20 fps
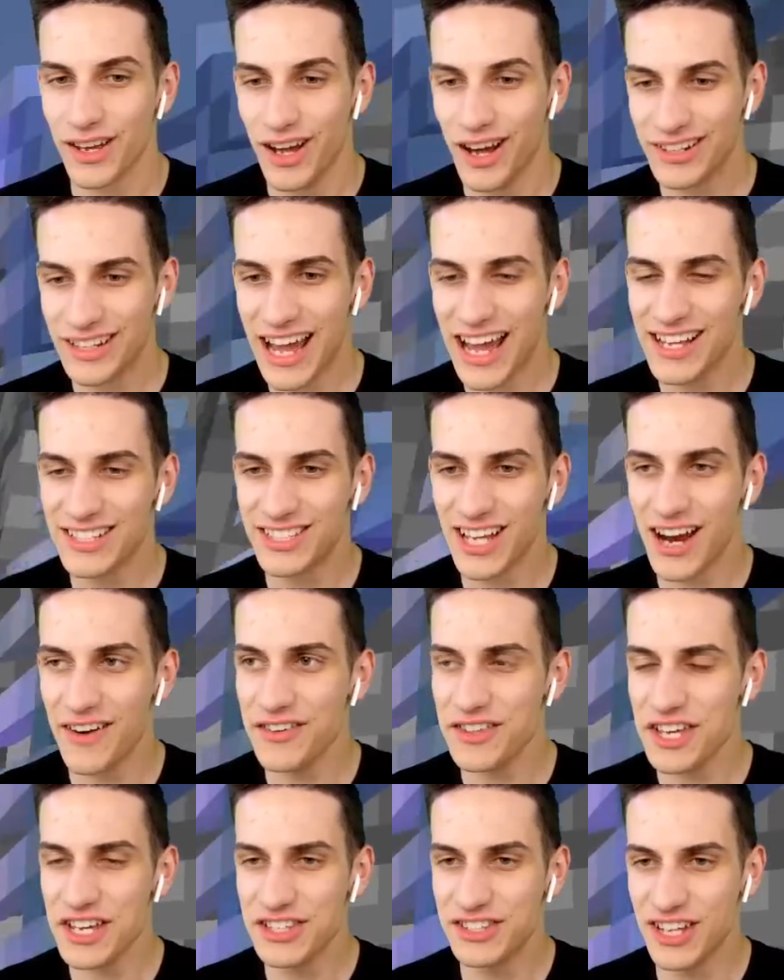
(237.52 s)
Okay, so
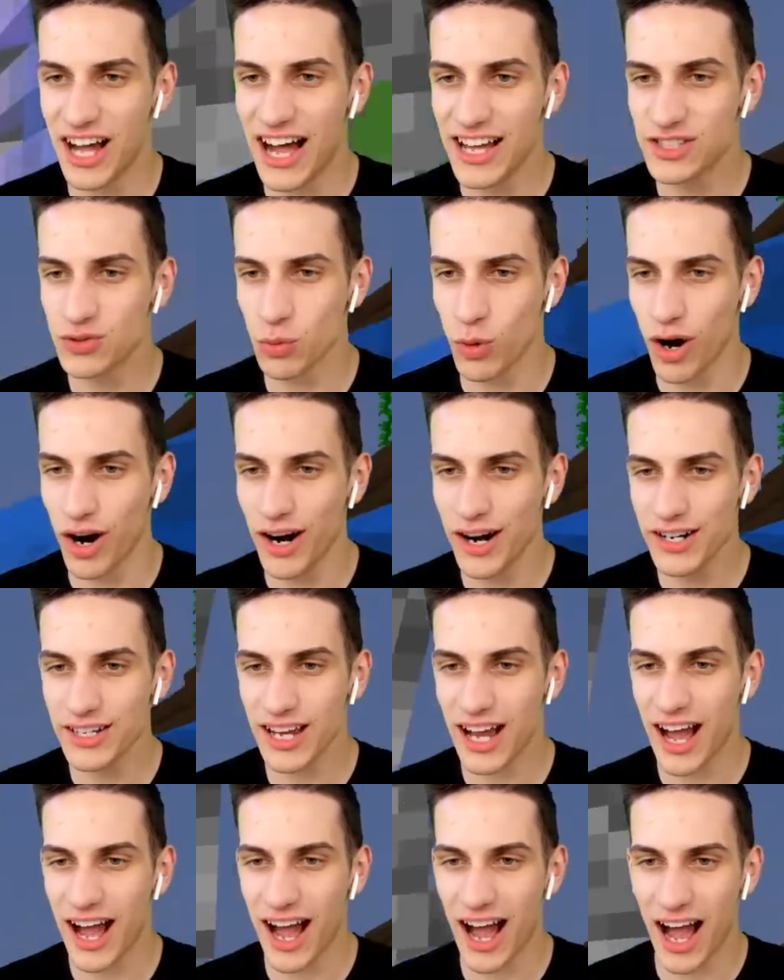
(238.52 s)
everything does work.
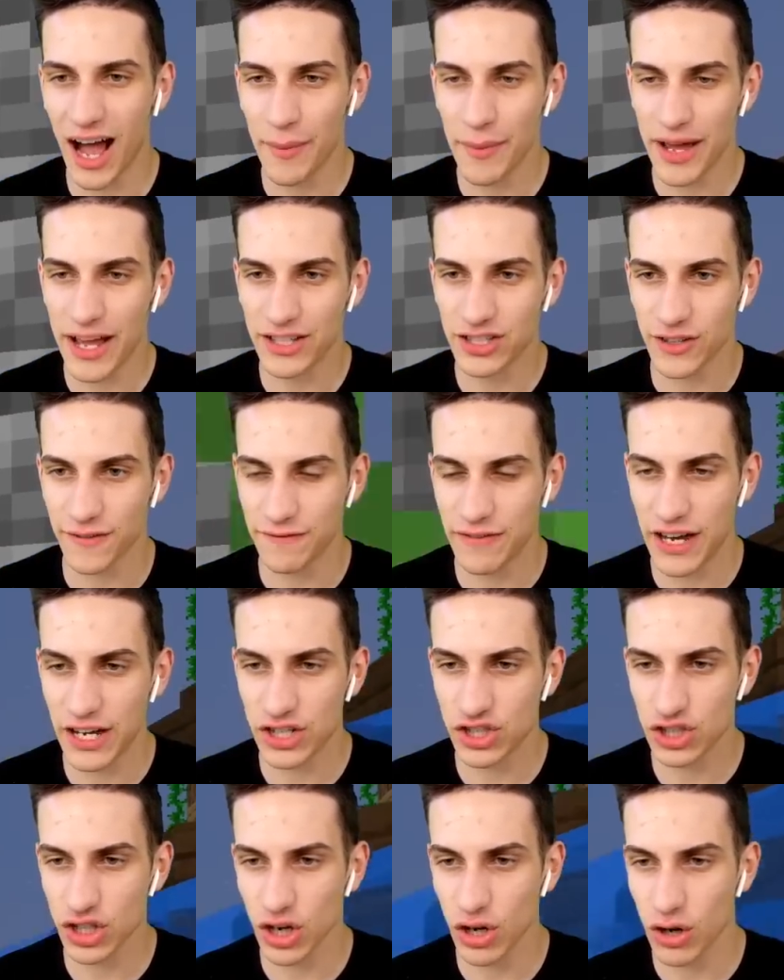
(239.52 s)
Um, it's
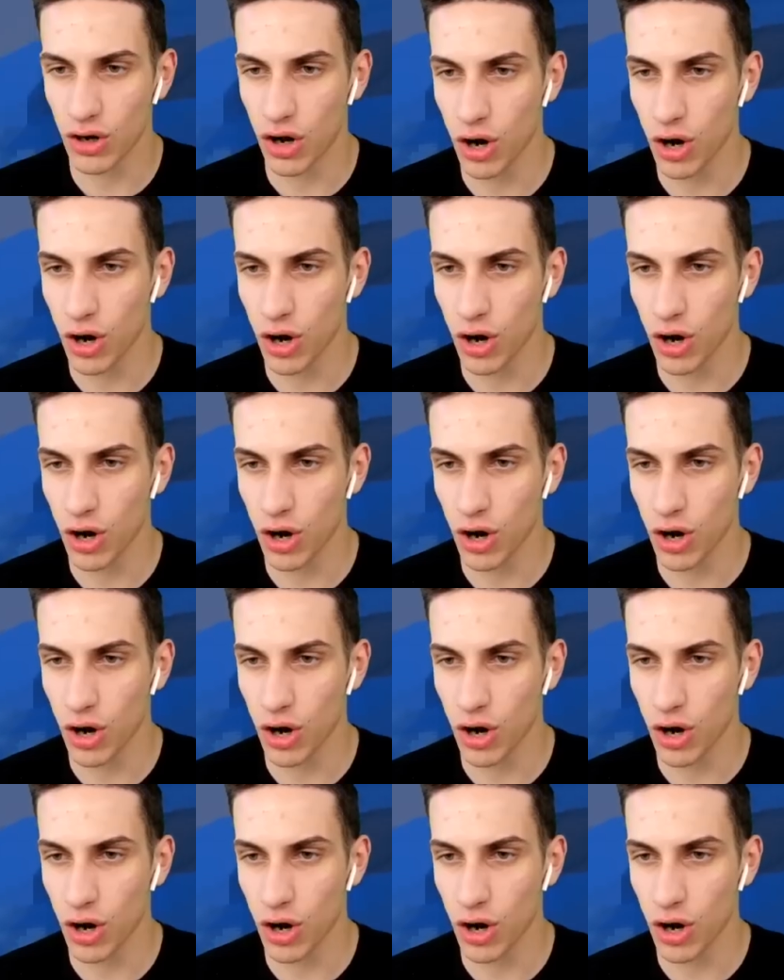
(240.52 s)
official.